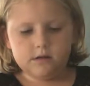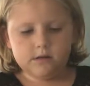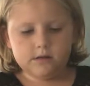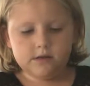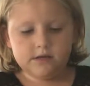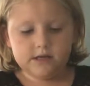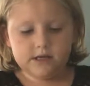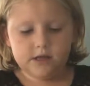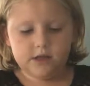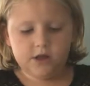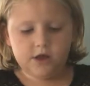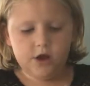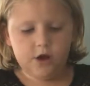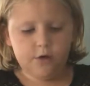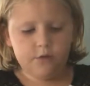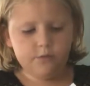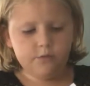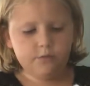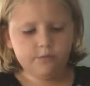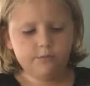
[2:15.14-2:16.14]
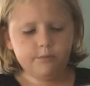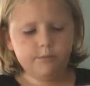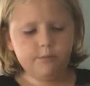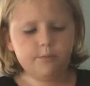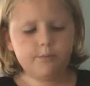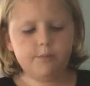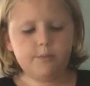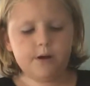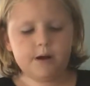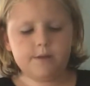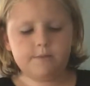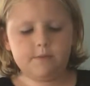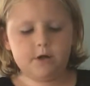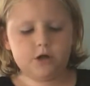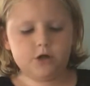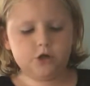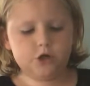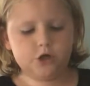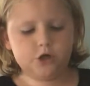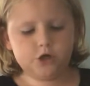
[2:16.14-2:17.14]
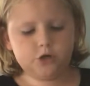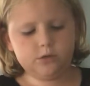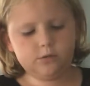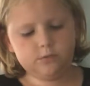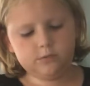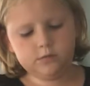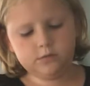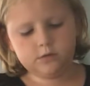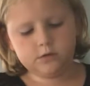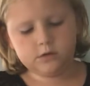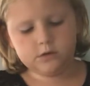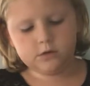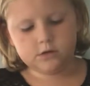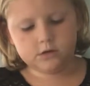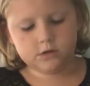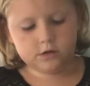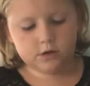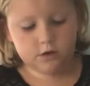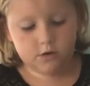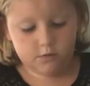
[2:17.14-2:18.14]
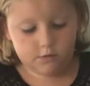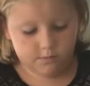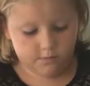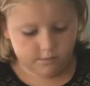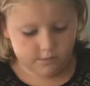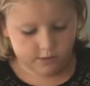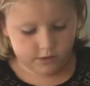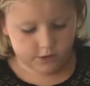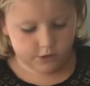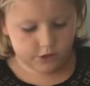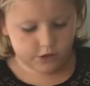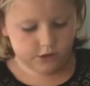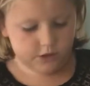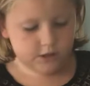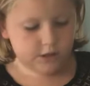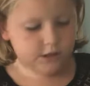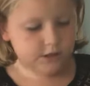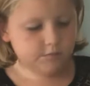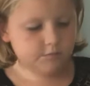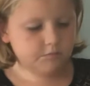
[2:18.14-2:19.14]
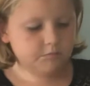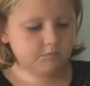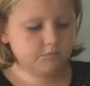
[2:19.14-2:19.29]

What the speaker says: silicone, but I'm not sure. So let's just see.